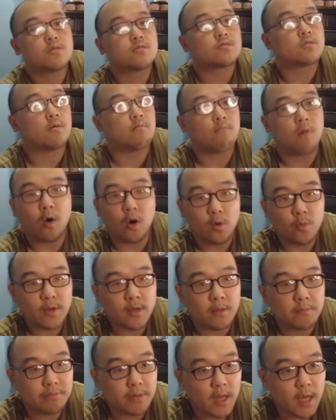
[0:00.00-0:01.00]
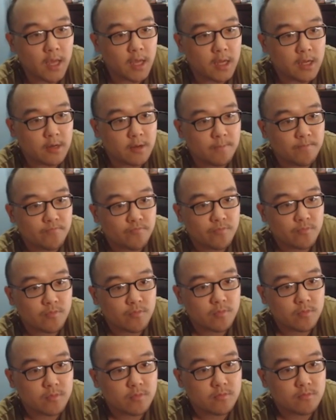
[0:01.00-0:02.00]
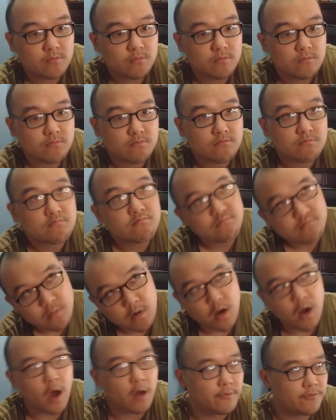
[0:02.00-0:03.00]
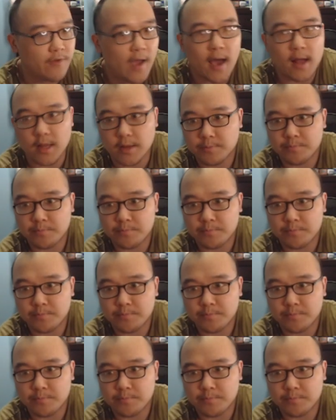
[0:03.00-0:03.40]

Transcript: The more we complain on valid